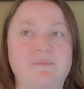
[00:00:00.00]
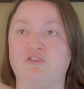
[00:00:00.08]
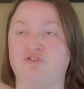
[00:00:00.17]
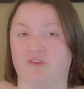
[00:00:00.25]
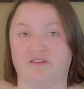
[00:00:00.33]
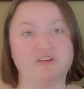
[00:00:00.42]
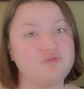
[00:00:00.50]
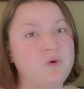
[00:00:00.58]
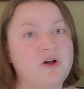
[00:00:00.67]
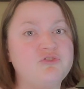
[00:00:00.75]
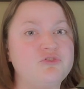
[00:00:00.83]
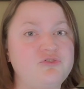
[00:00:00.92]
make sure the
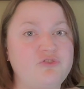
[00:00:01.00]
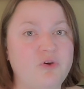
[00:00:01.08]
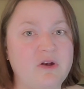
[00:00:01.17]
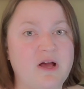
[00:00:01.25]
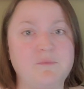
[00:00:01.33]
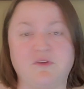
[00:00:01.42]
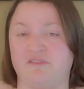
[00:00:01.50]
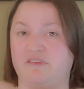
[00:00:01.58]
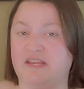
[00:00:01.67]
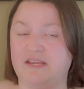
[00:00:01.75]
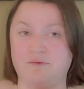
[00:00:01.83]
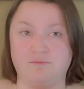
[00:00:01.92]
dishwasher showed up because
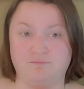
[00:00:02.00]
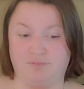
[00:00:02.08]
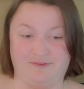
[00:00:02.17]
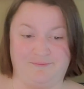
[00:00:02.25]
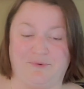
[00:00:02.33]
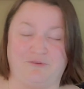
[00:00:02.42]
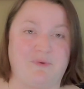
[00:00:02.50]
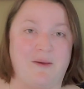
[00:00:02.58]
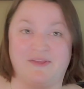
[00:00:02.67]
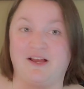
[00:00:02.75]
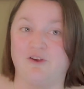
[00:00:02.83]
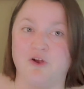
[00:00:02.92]
he was
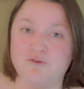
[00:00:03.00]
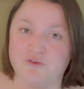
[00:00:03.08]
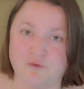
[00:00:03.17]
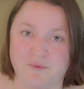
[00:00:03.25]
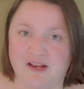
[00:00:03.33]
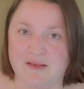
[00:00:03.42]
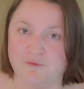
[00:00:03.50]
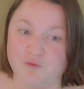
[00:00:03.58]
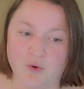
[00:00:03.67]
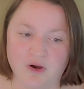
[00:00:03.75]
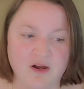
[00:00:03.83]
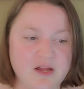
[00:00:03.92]
probably hungover from the night
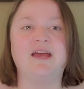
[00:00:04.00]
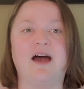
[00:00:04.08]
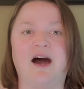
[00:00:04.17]
before.